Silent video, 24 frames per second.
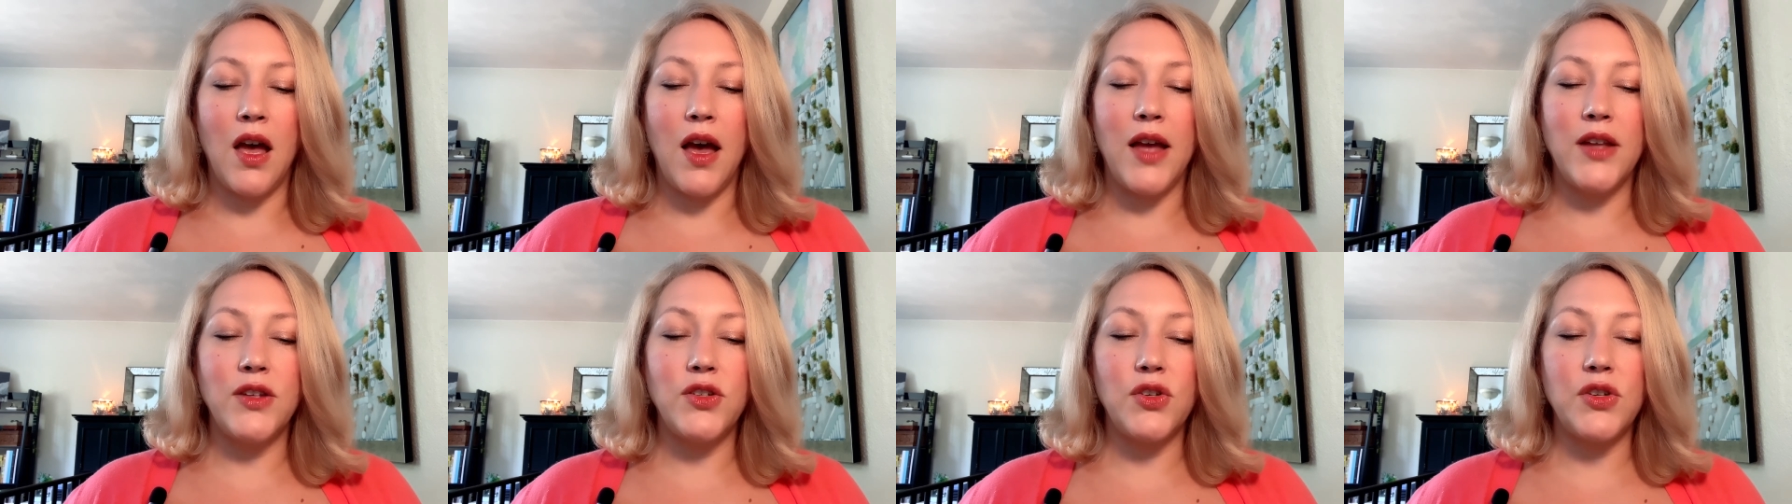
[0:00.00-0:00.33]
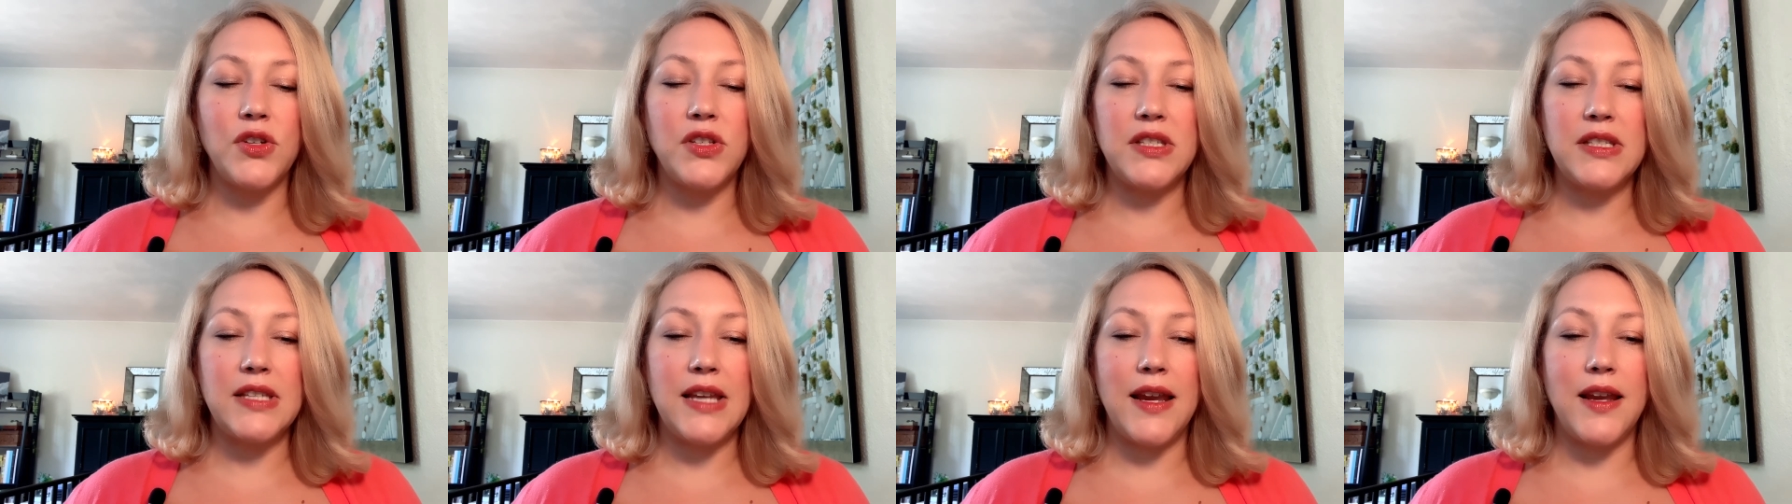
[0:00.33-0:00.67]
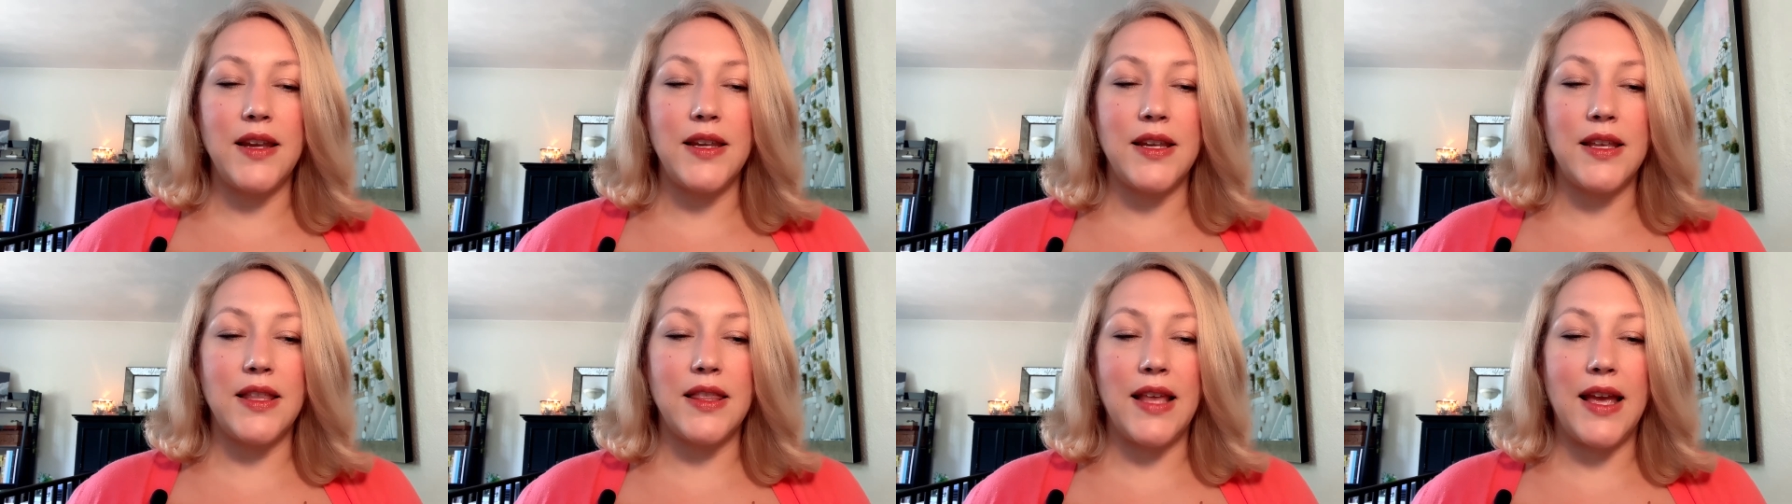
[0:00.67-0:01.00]

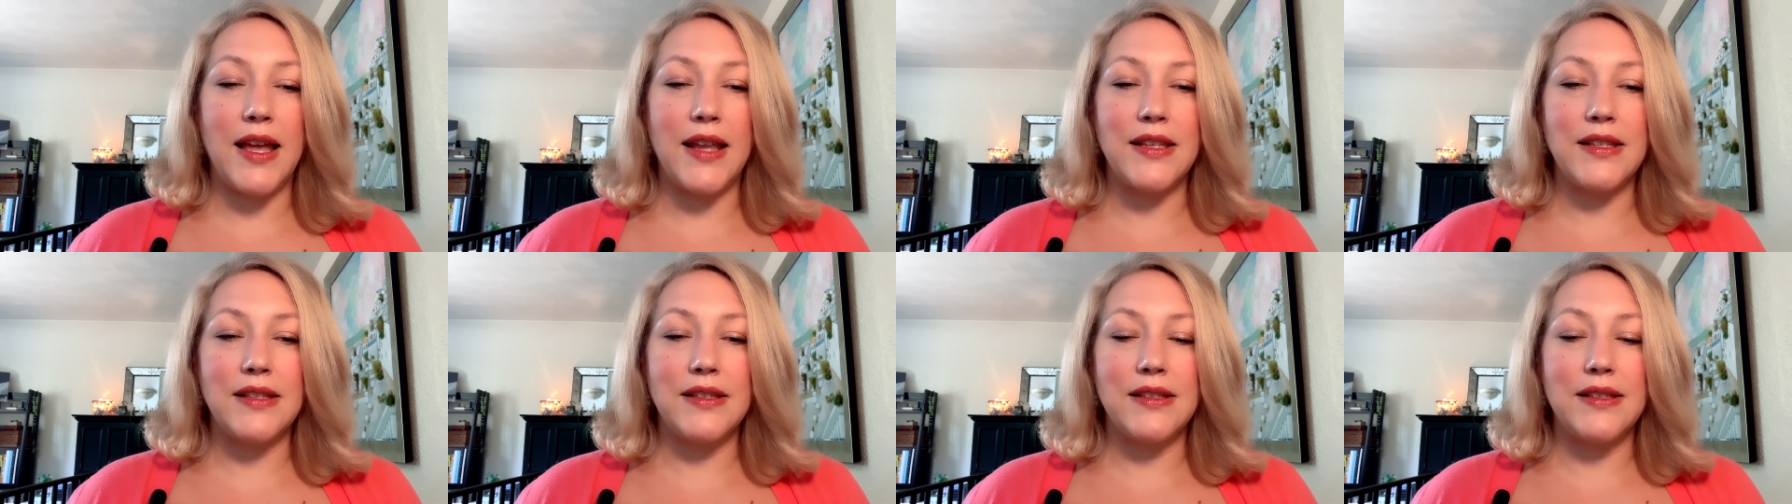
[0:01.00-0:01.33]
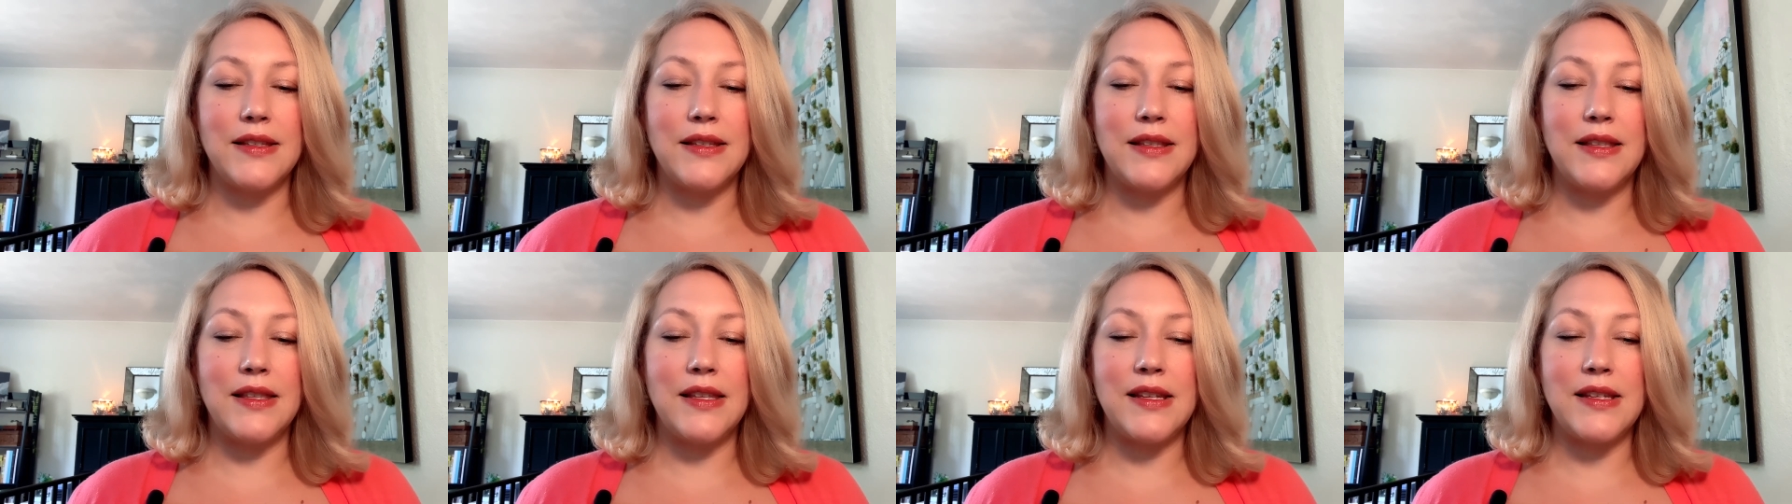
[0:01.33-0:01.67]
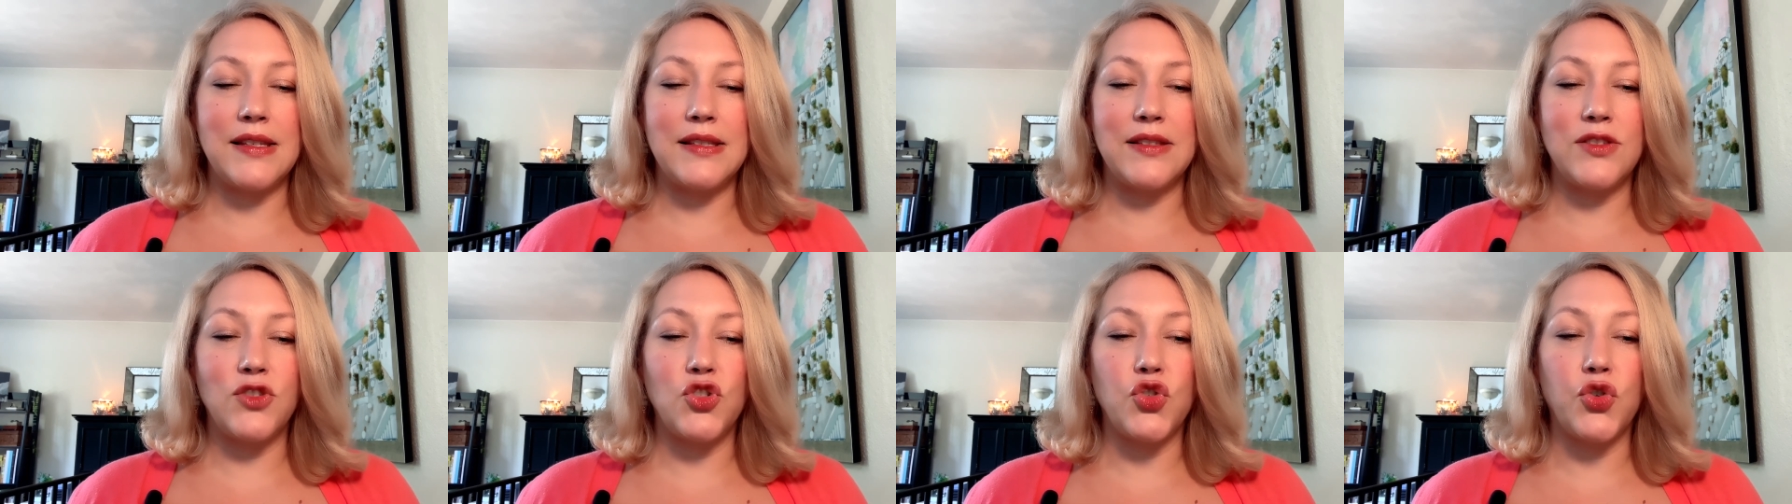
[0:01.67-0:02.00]
understanding that these